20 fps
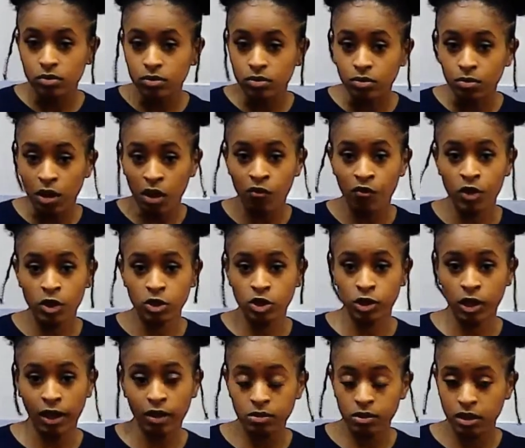my first
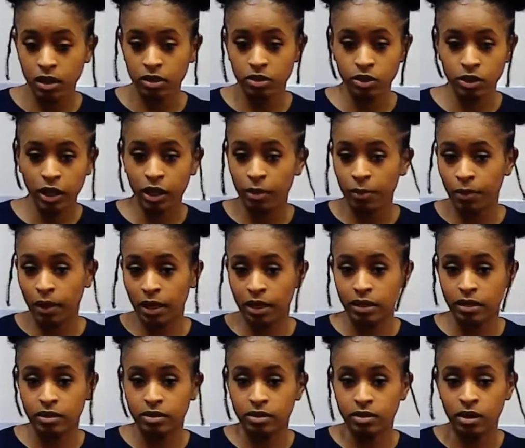job was at a chicken place.
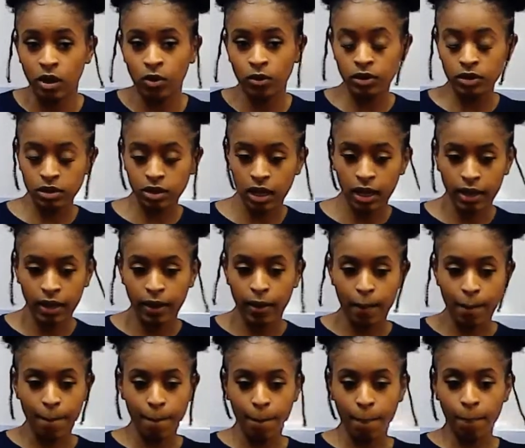So it's like,
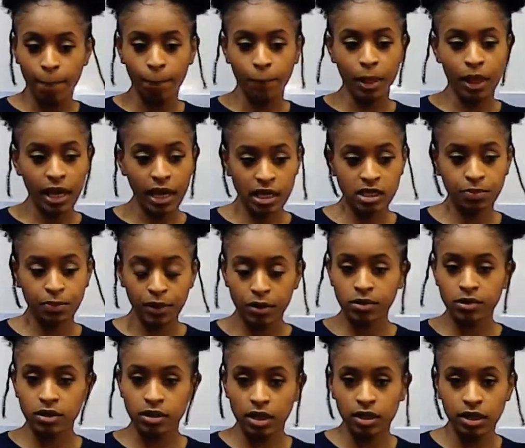the
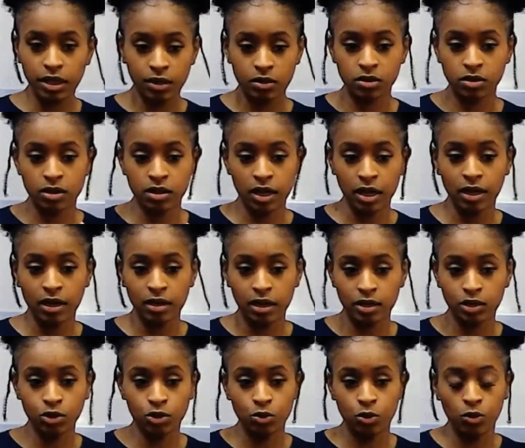experience that they're saying
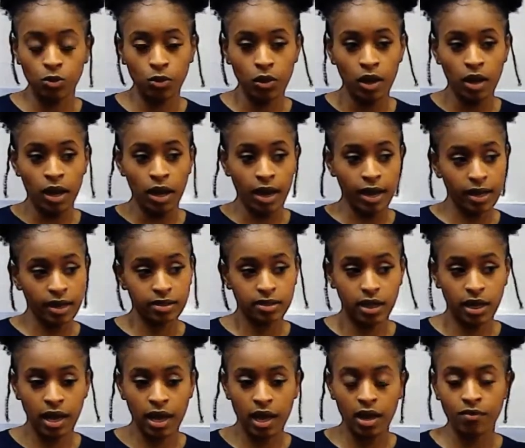that you had to
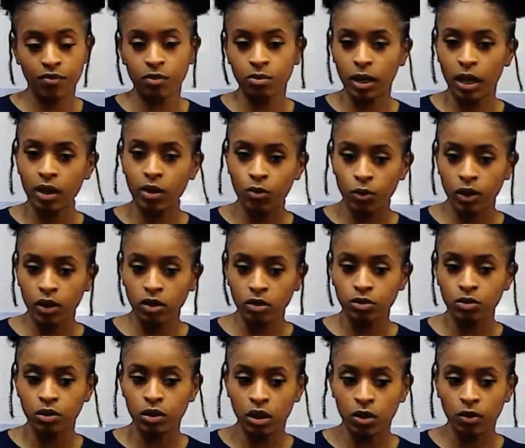have, I'm like, well,
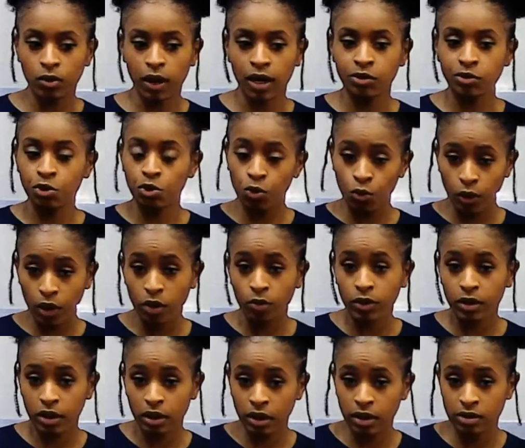I do work with
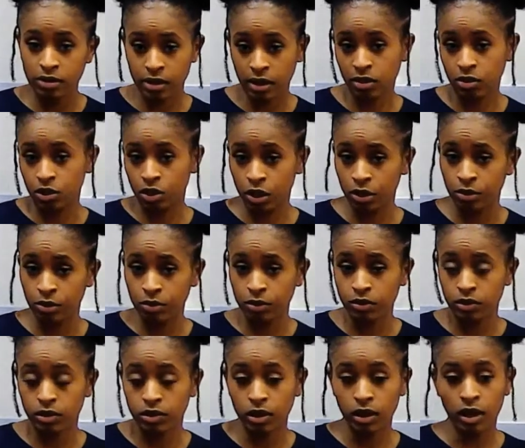kids at the church.
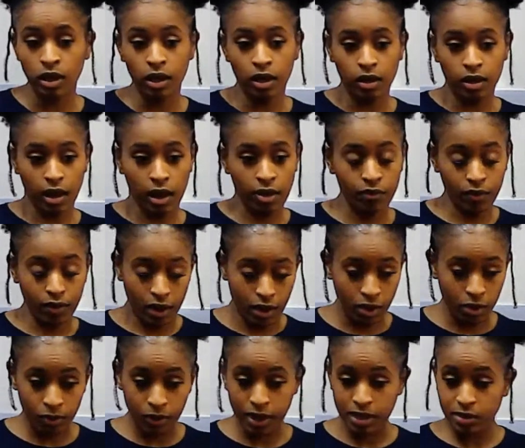I've
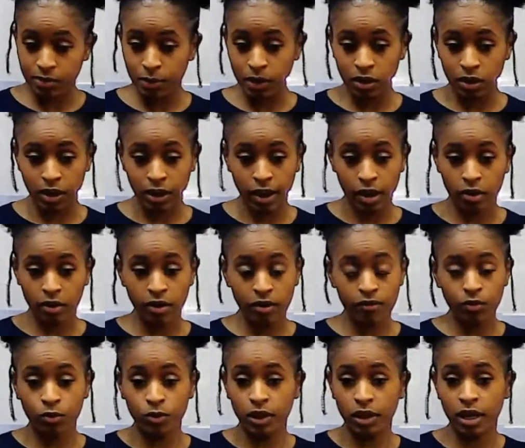always been a caregiver
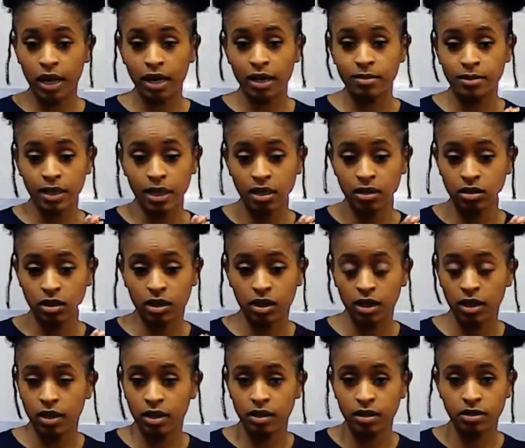when it came down to
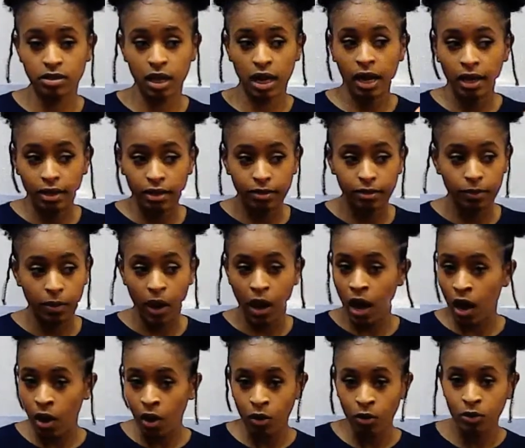kids, like,
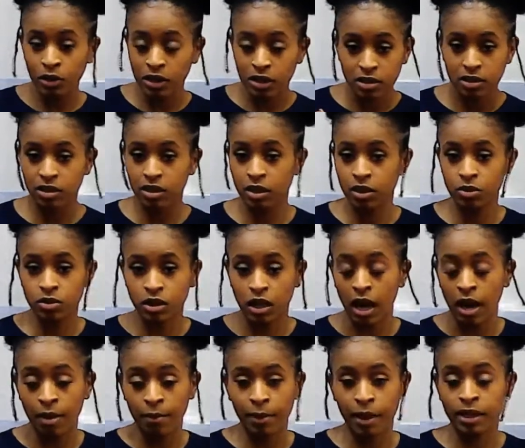all these years,
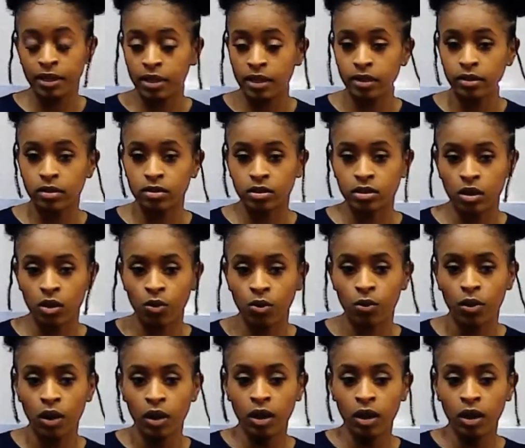all my years. So,